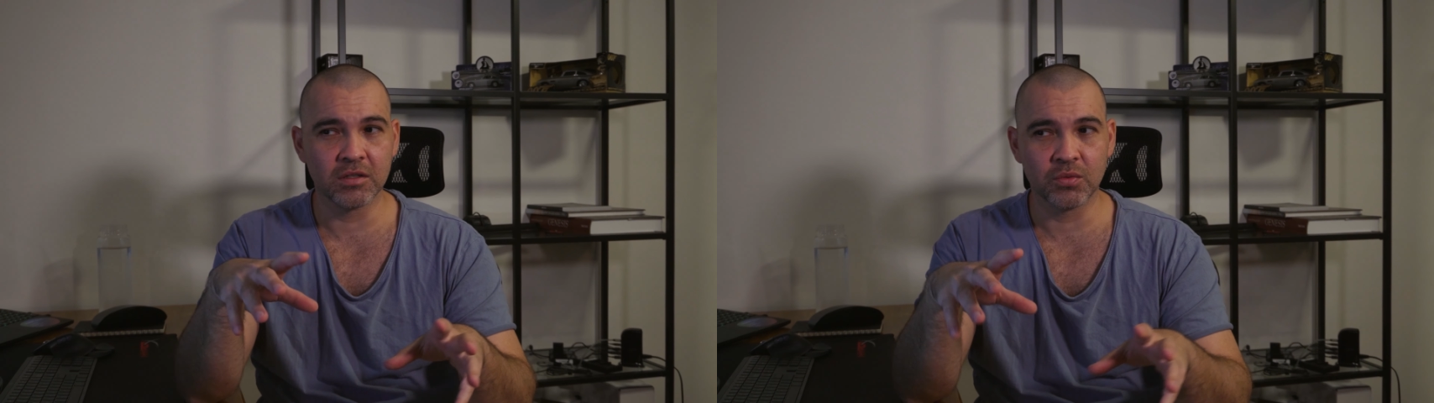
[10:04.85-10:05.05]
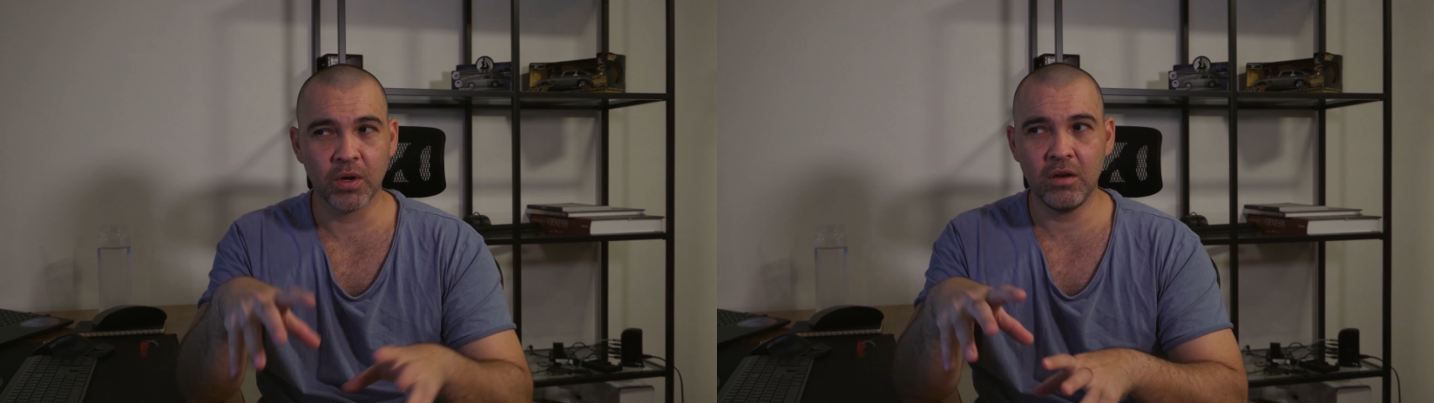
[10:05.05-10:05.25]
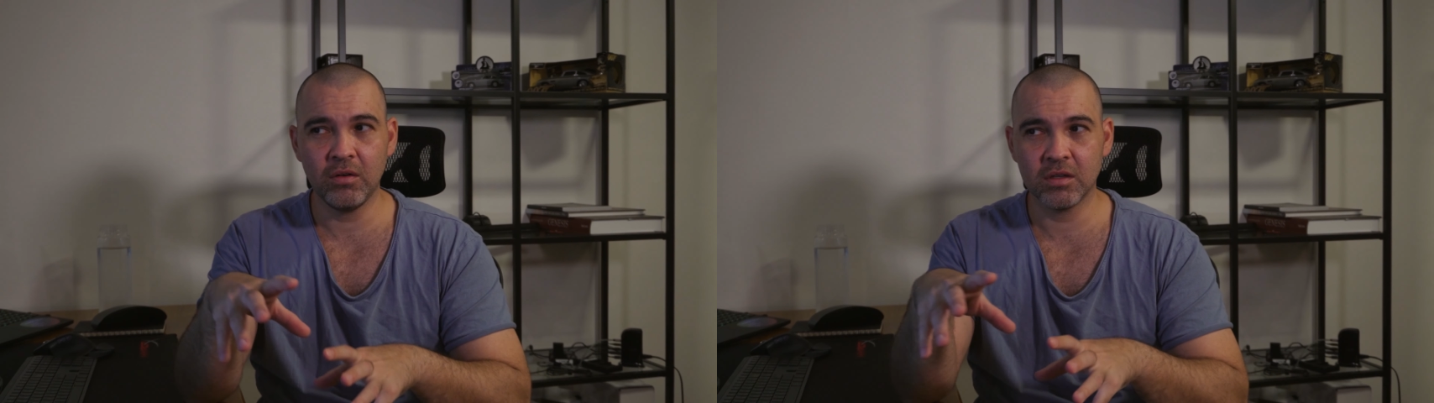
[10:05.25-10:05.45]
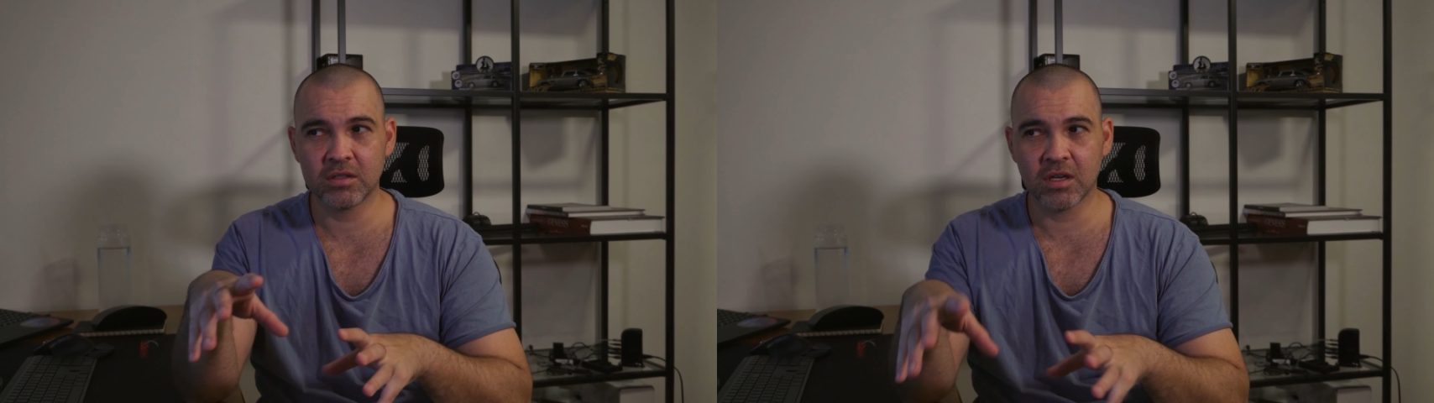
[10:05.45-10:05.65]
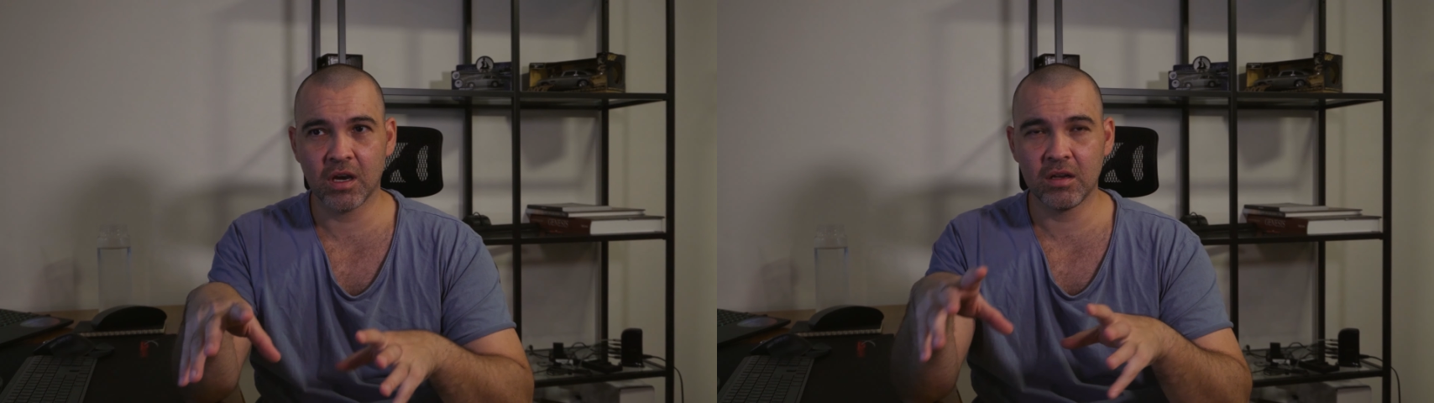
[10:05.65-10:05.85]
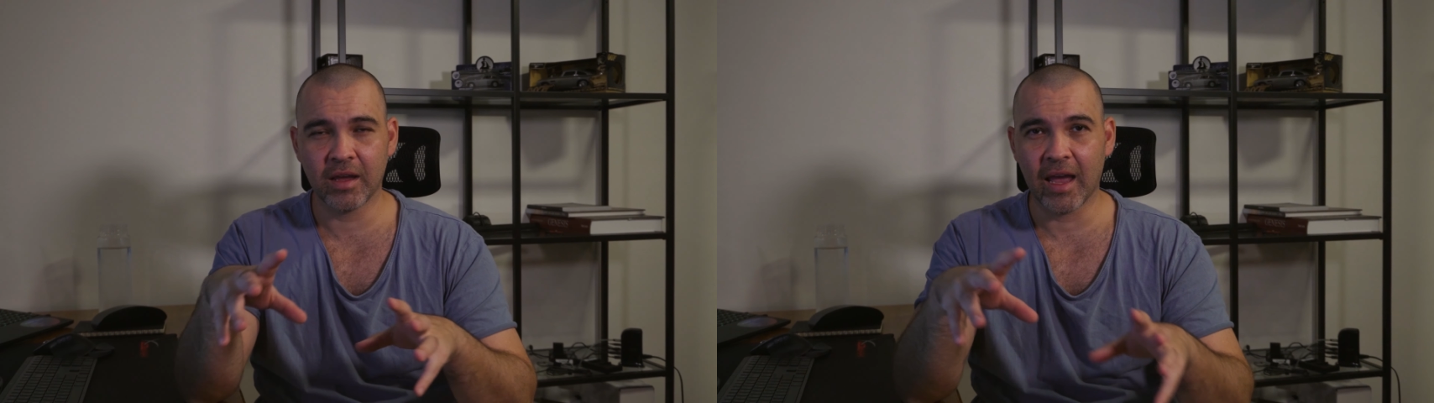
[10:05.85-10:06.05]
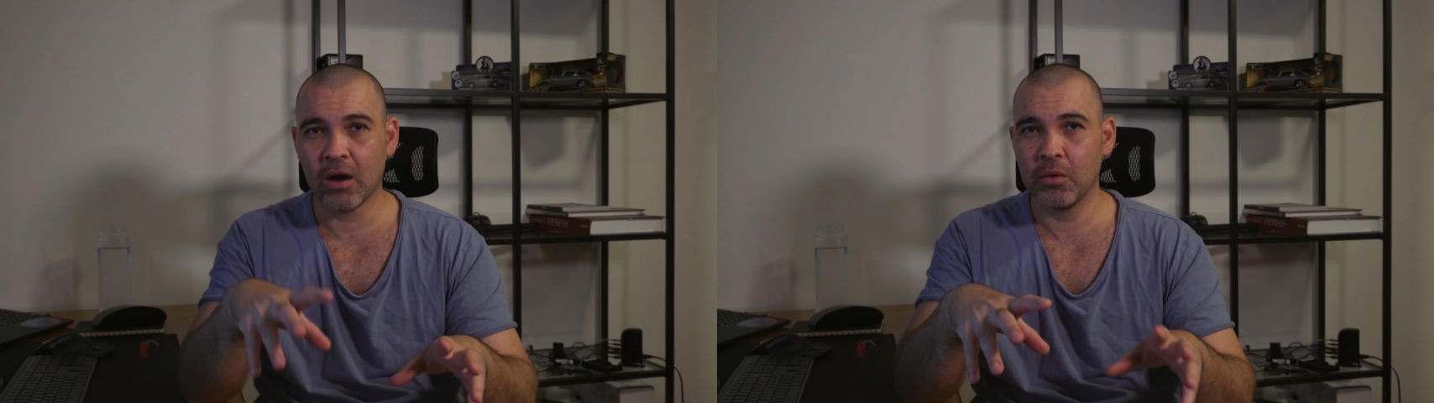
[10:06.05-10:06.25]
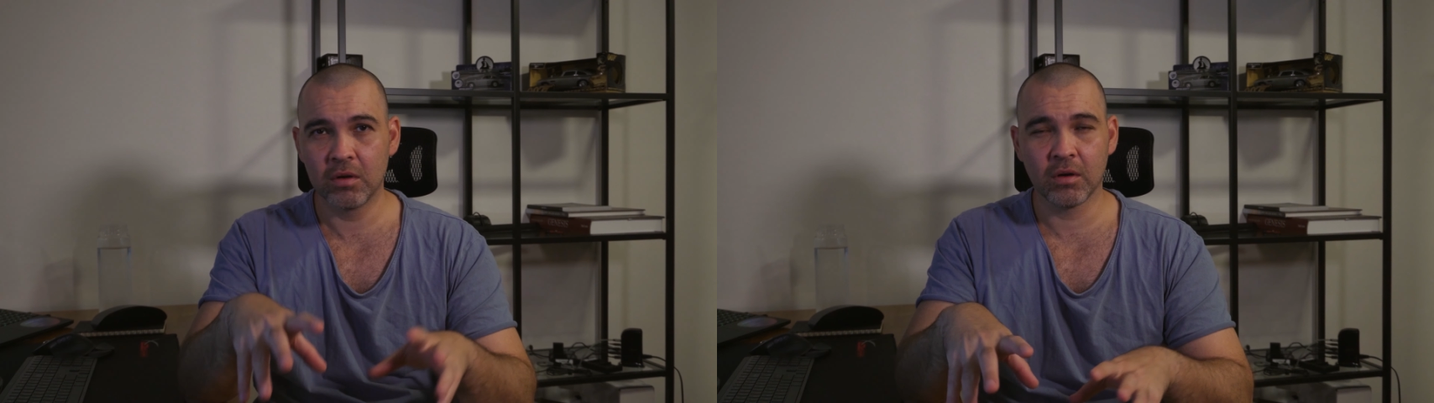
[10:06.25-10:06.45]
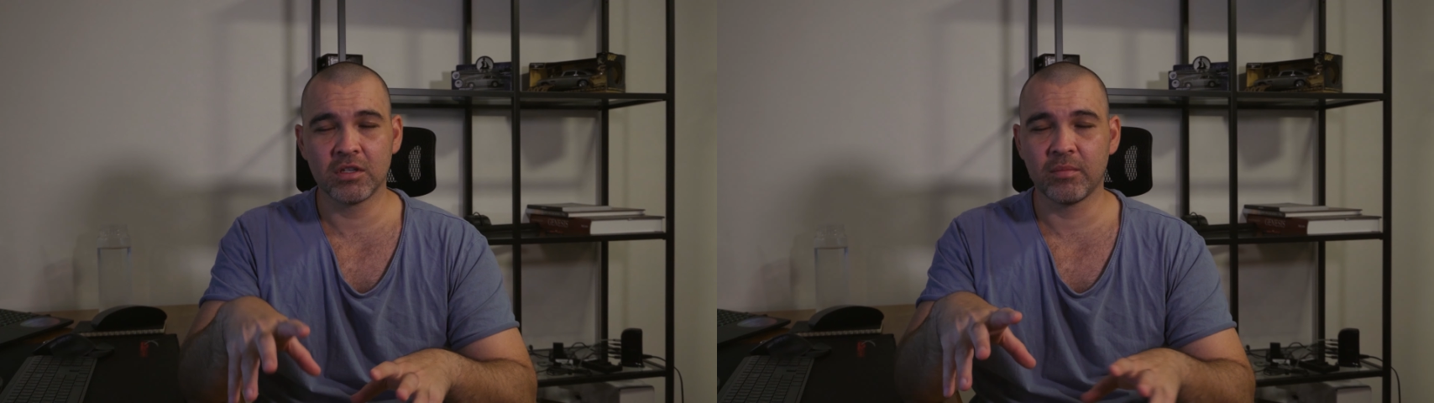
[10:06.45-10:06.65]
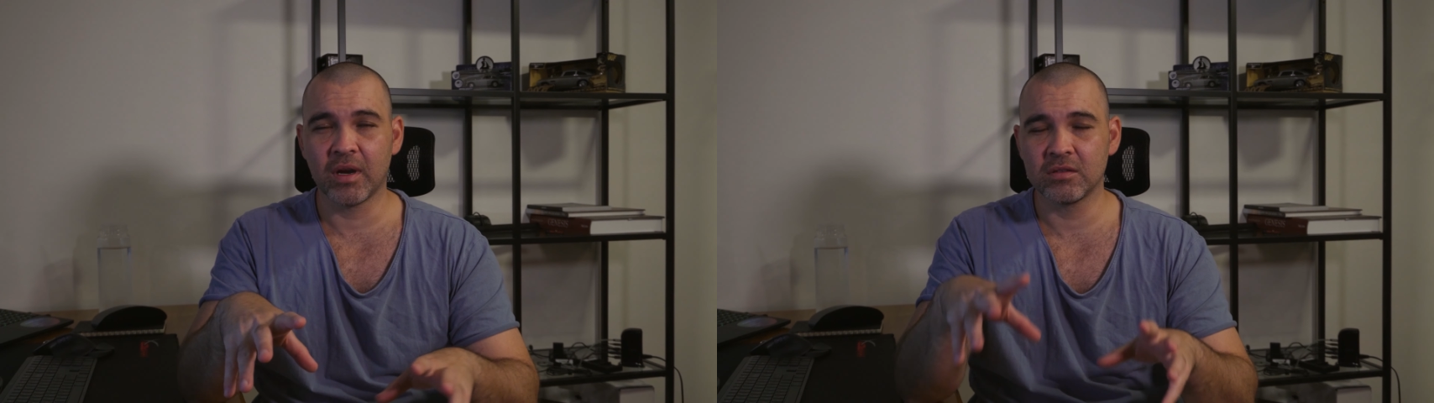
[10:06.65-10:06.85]
It's when you decide how you're going
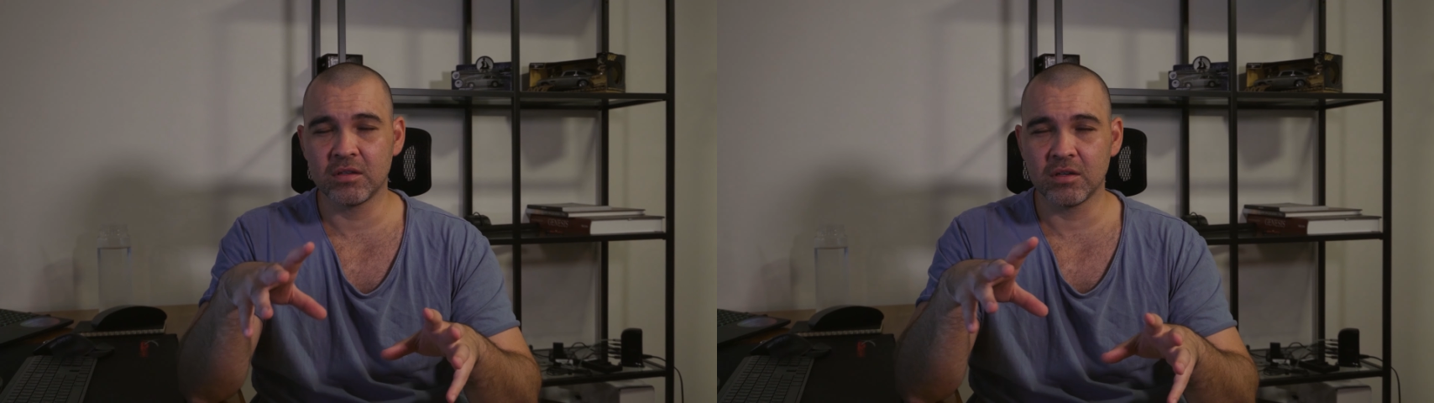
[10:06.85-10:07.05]
to mount it